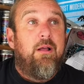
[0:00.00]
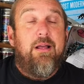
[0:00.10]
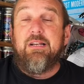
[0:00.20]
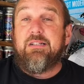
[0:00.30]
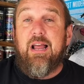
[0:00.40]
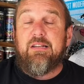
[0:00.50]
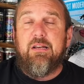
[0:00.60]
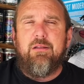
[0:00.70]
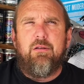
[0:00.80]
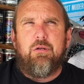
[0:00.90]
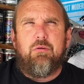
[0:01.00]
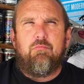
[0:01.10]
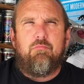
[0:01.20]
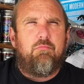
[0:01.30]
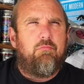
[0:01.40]
is guessing the
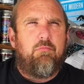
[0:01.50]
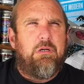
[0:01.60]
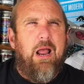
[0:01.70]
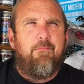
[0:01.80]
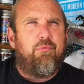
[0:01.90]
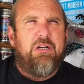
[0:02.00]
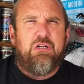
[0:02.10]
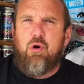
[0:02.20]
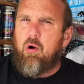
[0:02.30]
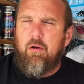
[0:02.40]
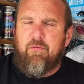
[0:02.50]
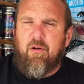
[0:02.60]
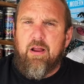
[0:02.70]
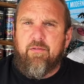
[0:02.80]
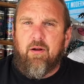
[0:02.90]
Cadbury's chocolate
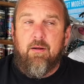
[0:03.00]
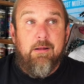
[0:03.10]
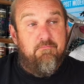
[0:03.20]
flavour.